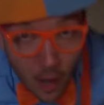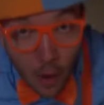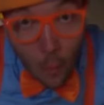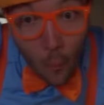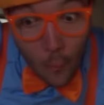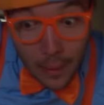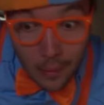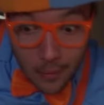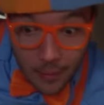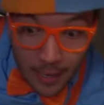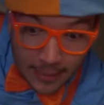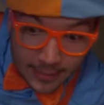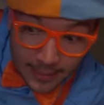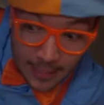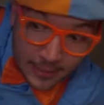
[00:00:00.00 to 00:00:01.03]
a wheel
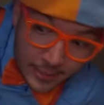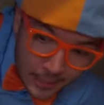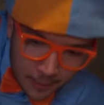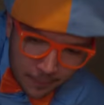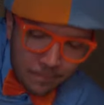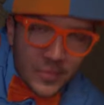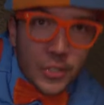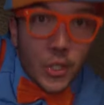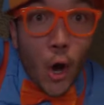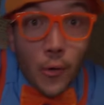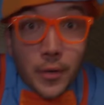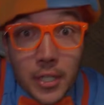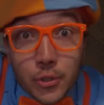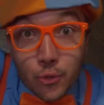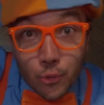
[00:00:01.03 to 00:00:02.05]
like this called
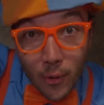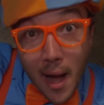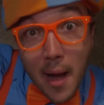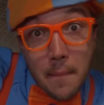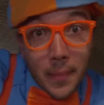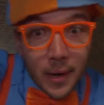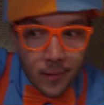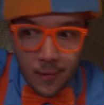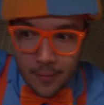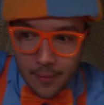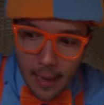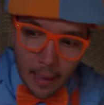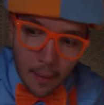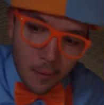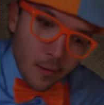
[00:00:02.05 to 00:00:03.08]
a drum. Yeah,
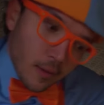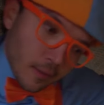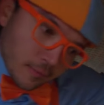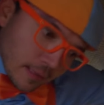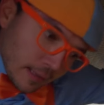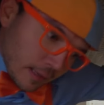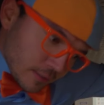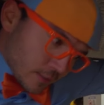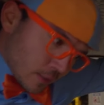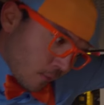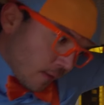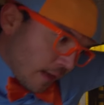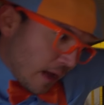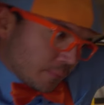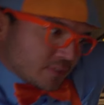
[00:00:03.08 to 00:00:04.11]
these
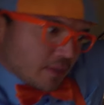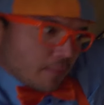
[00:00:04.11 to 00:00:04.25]
help to